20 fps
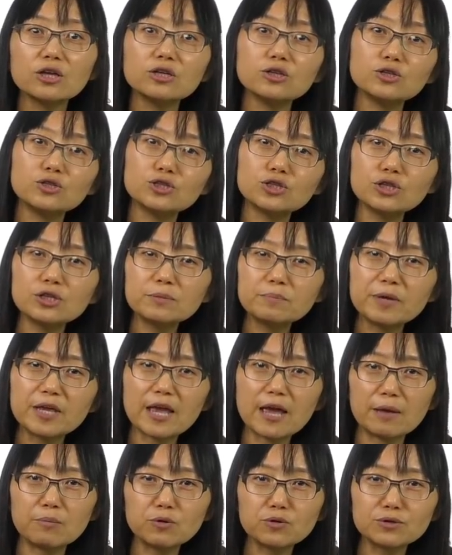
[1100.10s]
You should
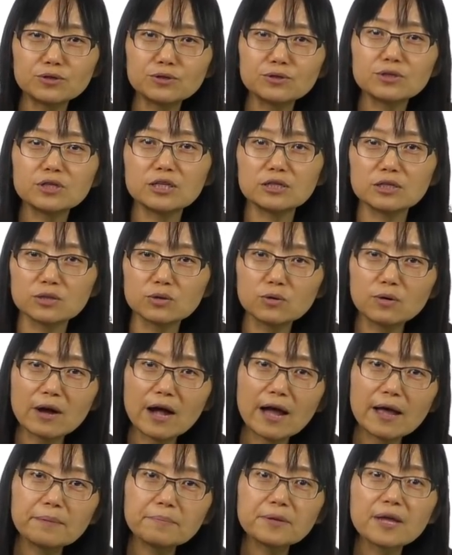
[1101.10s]
be able to
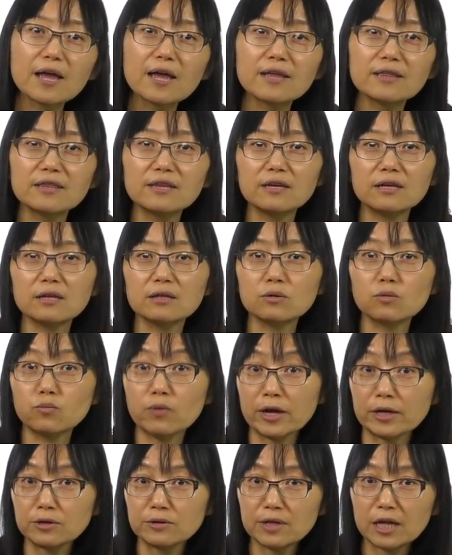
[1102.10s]
describe the
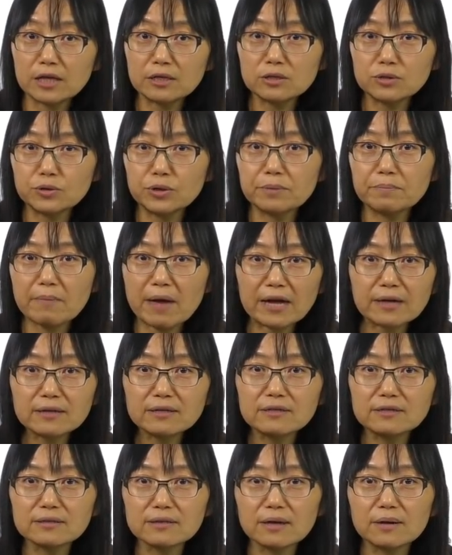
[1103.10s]
regulatory
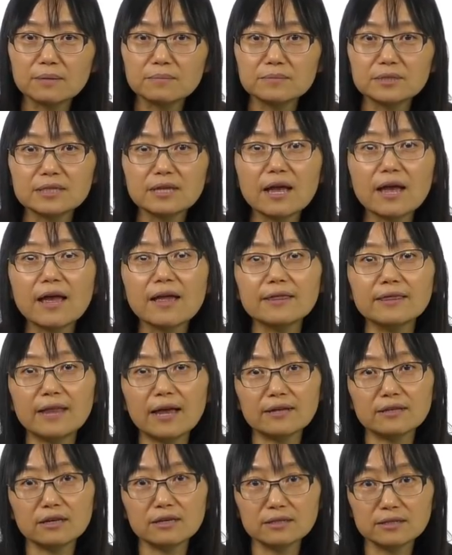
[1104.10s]
mechanisms
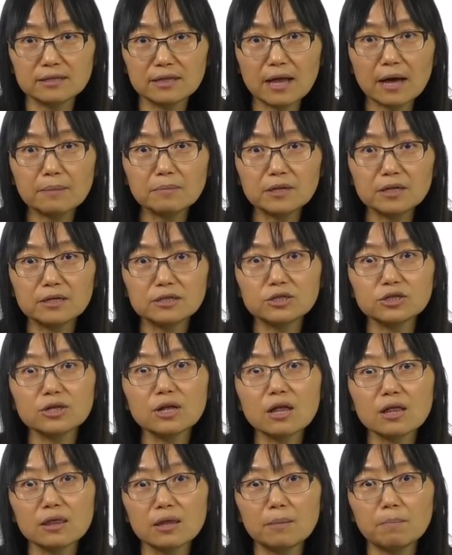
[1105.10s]
that establish
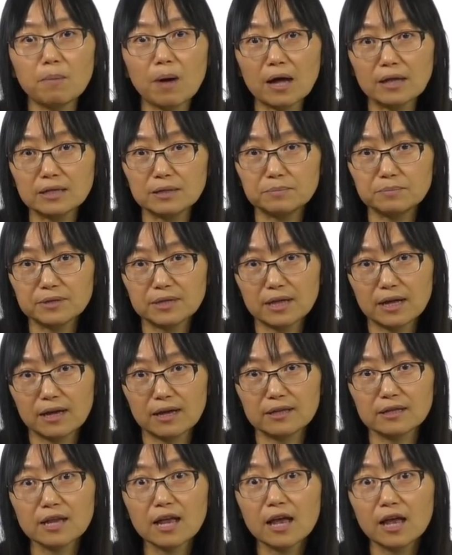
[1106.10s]
the body
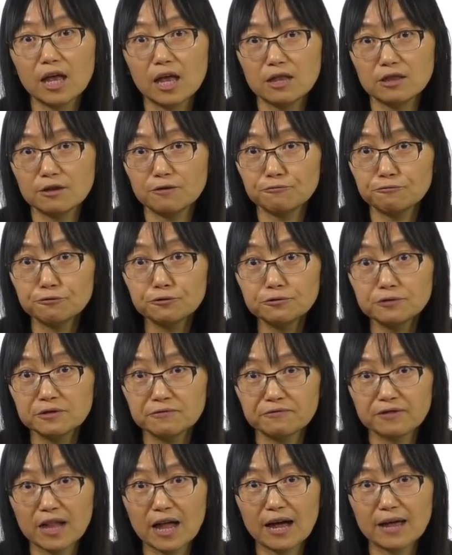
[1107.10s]
plan in the fruit
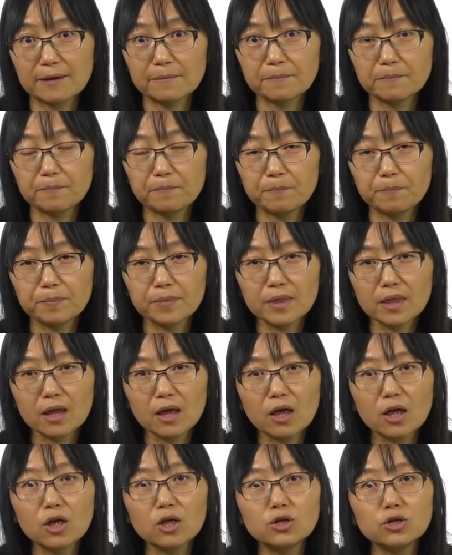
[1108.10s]
fly.
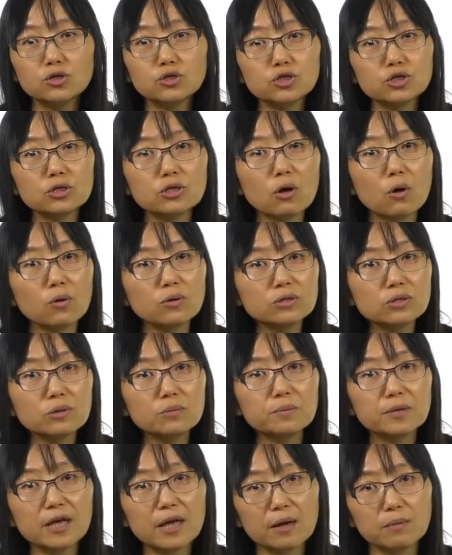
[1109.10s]
You should
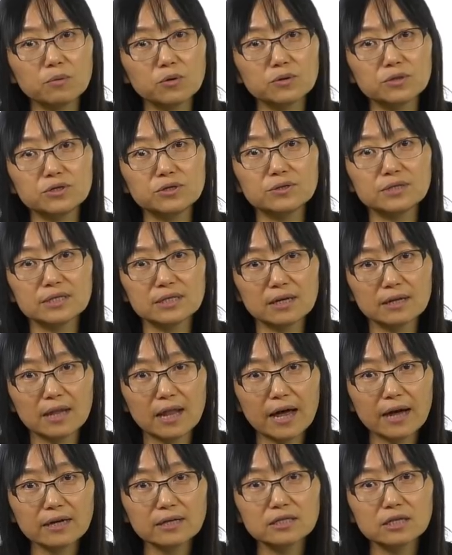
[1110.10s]
also be able to
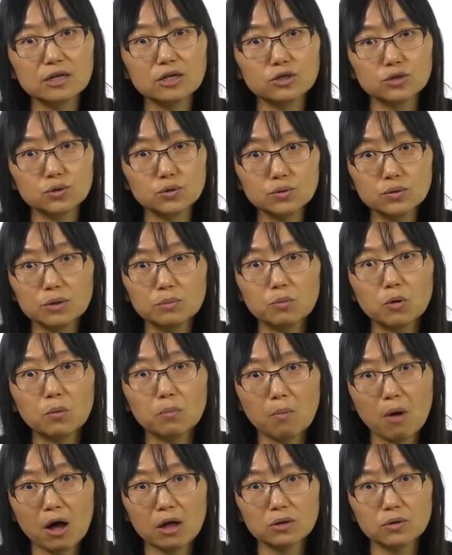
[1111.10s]
select a suitable
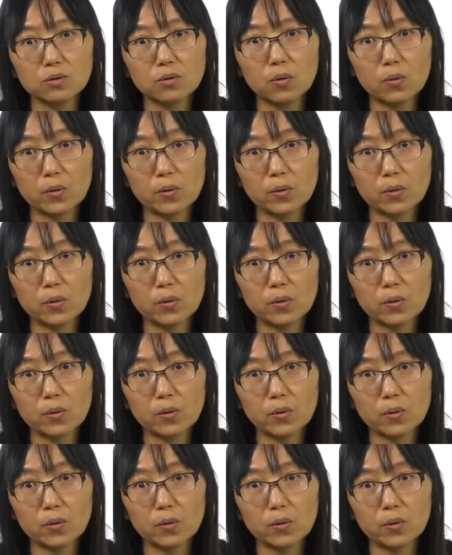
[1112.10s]
model